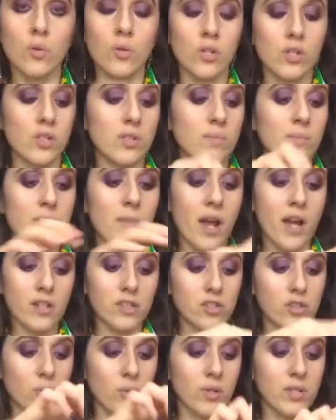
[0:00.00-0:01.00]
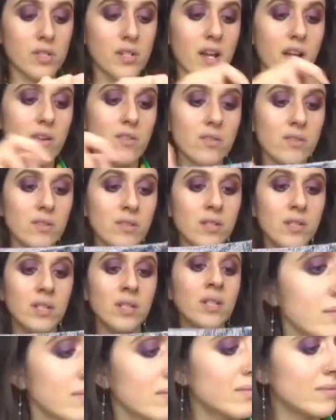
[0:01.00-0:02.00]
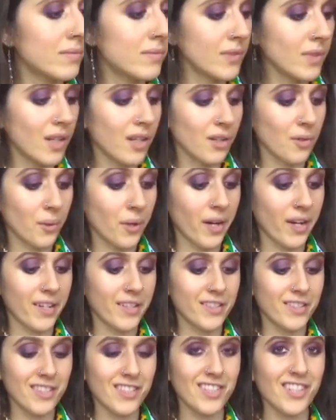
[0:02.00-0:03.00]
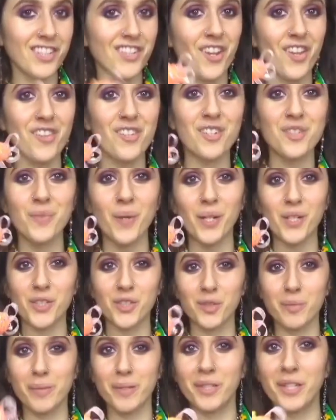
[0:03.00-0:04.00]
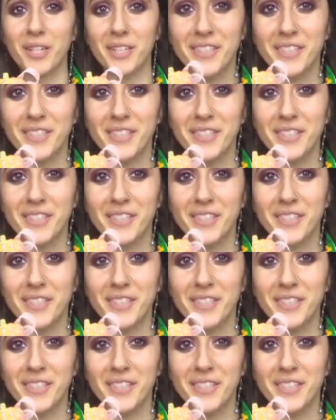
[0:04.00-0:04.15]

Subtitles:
good as shorts now. Okay, and this is nothing special, but